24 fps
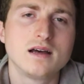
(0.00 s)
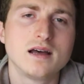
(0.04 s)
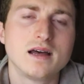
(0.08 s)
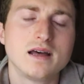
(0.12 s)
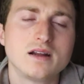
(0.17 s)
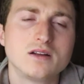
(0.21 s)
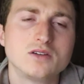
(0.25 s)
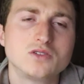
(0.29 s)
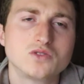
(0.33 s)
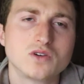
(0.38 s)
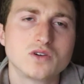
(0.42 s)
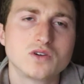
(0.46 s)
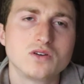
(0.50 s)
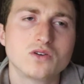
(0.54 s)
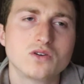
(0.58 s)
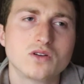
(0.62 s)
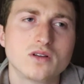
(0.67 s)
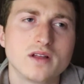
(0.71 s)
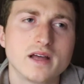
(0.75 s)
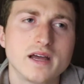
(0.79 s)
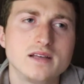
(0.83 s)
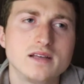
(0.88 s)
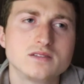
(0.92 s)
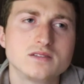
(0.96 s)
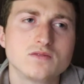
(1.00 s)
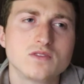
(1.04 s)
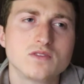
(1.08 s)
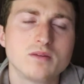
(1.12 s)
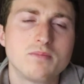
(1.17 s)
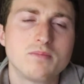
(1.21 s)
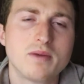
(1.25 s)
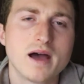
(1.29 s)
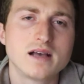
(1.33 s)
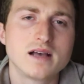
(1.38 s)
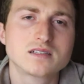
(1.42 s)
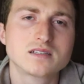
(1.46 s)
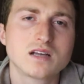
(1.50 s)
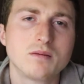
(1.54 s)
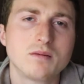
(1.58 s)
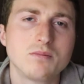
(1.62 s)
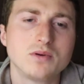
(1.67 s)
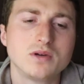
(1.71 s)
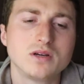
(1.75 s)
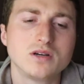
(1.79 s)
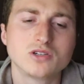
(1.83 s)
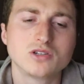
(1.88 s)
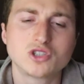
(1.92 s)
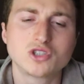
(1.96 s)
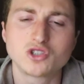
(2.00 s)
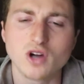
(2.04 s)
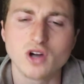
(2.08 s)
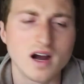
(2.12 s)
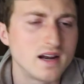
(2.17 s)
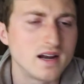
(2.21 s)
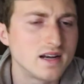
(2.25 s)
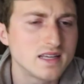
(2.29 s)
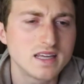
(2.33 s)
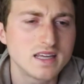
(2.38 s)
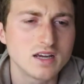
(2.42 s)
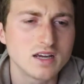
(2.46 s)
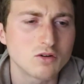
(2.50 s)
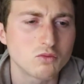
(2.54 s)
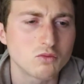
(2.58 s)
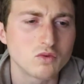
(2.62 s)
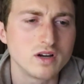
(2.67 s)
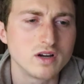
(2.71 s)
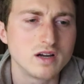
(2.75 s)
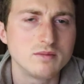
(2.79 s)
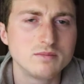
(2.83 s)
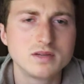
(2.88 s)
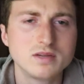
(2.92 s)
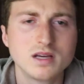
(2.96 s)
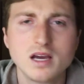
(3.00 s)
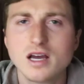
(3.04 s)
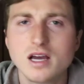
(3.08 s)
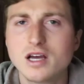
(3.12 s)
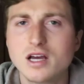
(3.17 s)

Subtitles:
and adrenal glands over the past couple of years trying to get ripped,